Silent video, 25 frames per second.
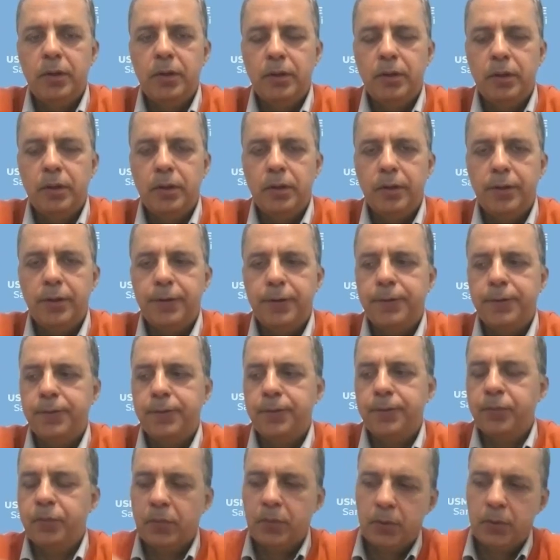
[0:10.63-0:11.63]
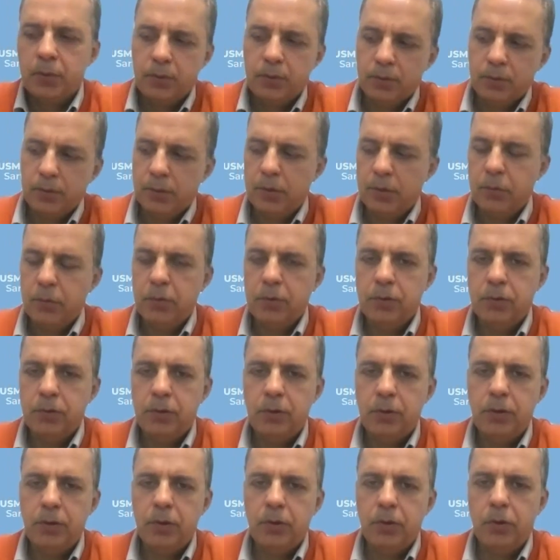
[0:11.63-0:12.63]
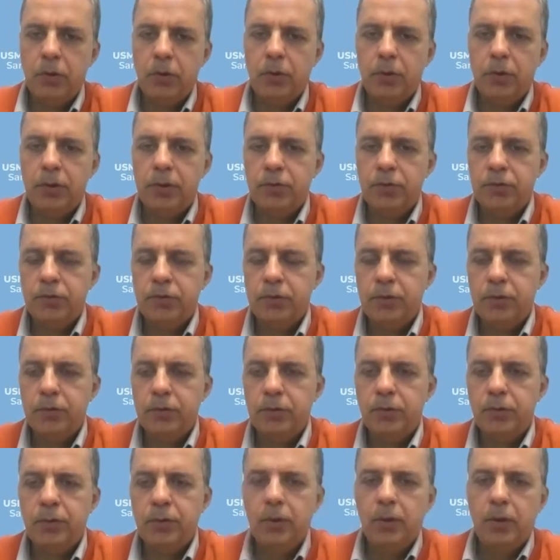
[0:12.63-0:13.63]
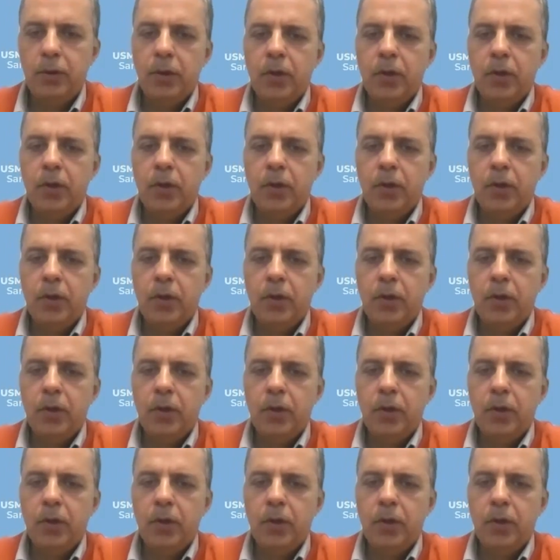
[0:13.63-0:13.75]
given the holiday season.